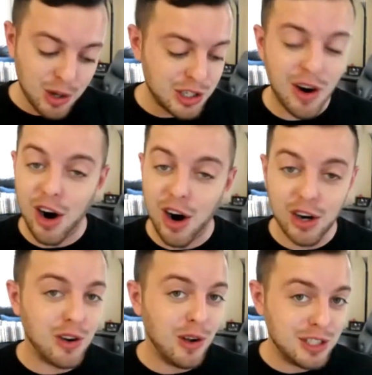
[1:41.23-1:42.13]
Those are
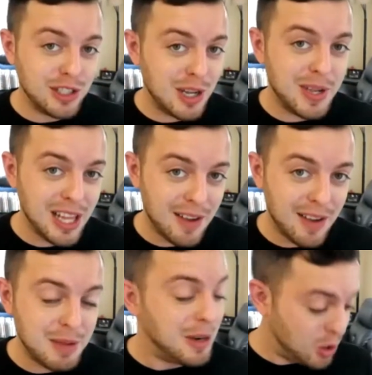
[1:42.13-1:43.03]
our girls, and we
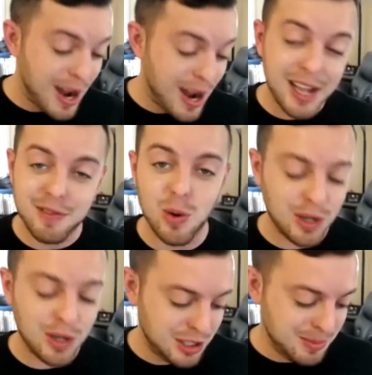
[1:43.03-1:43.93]
love them, and Craig, of
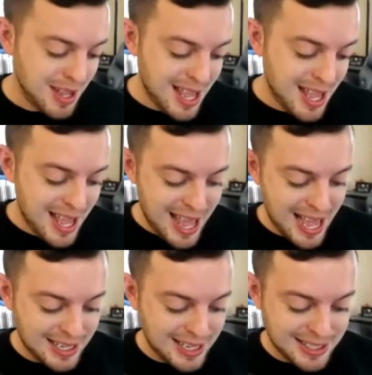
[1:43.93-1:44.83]
course.
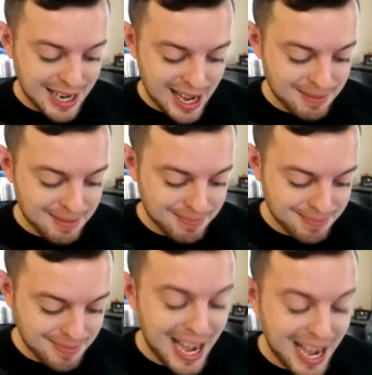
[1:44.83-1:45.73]
And
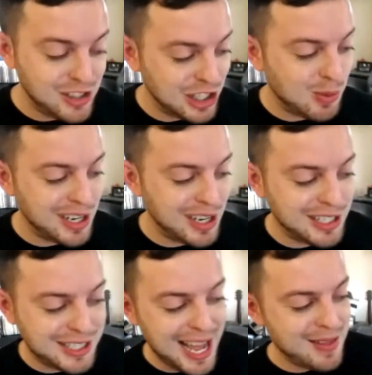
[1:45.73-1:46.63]
I just
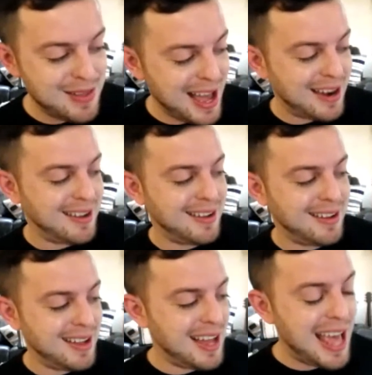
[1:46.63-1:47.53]
wanted to say
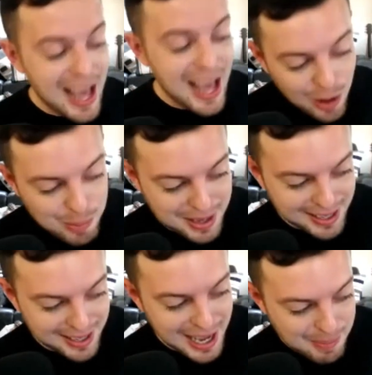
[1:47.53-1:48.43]
that Elle
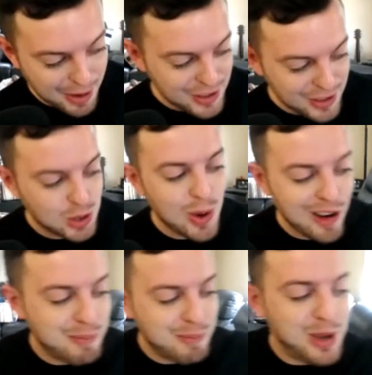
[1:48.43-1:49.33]
picking up on the
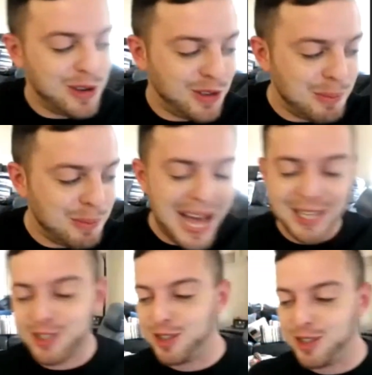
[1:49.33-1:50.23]
12 beautiful
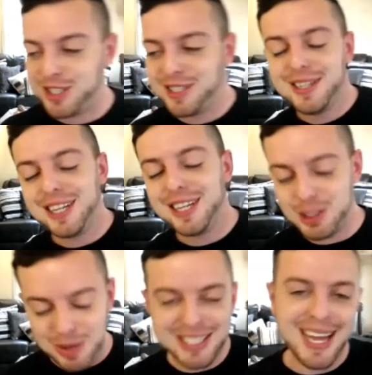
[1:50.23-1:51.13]
bastards,
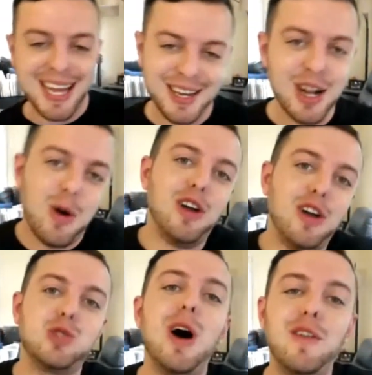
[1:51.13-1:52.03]
because we said,
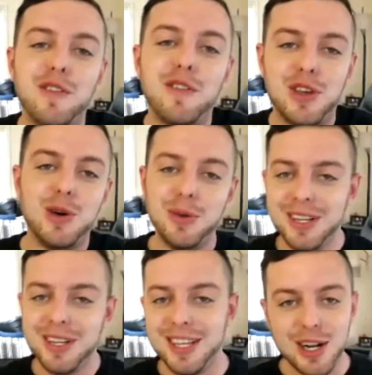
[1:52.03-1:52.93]
all 12 of
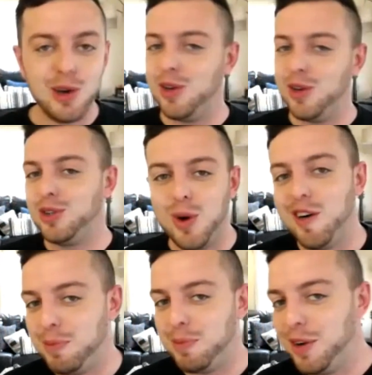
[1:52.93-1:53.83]
you, you
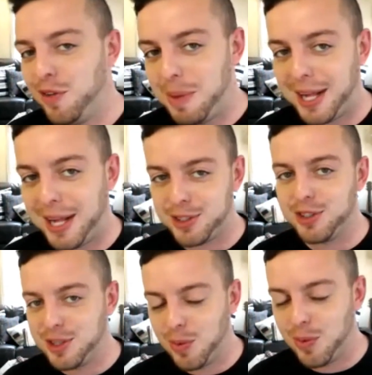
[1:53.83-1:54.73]
12 beautiful
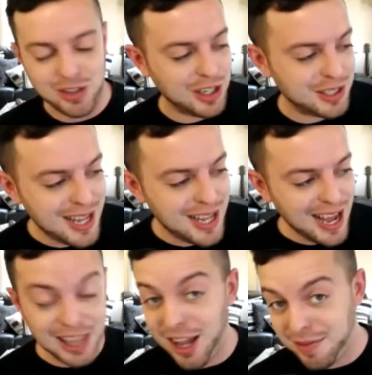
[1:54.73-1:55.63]
bastards that watch us.
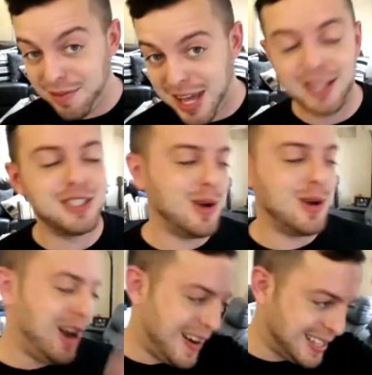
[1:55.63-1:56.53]
I love that.
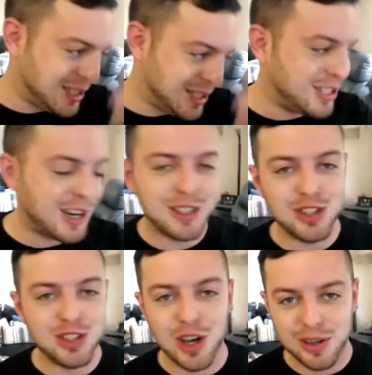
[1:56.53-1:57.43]
So, all right, let's start
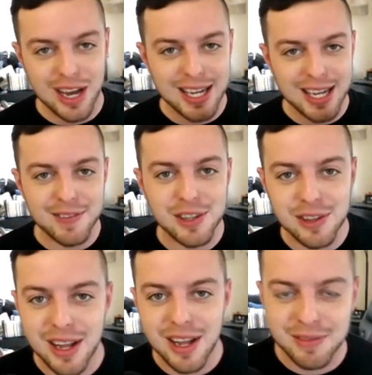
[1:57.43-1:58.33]
the show. Got to give a
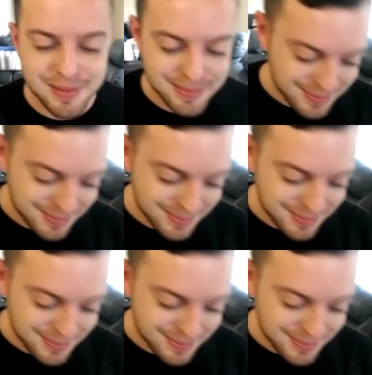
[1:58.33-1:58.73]
little love.